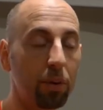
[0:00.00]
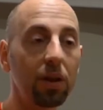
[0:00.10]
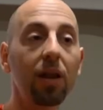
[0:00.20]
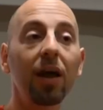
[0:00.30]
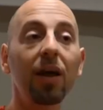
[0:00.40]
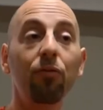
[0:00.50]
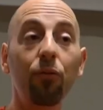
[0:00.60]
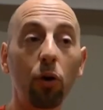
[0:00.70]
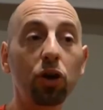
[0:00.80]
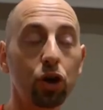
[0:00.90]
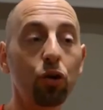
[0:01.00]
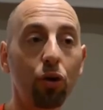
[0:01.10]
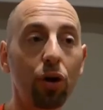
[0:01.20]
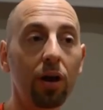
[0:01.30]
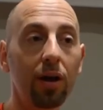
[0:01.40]
but for
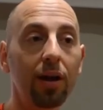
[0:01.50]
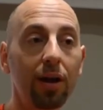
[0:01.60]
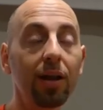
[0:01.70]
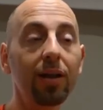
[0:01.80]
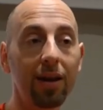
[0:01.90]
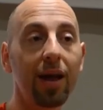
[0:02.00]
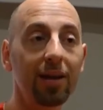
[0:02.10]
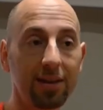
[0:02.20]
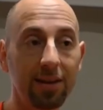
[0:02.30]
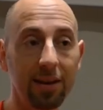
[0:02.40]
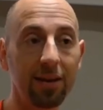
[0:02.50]
sure, in the next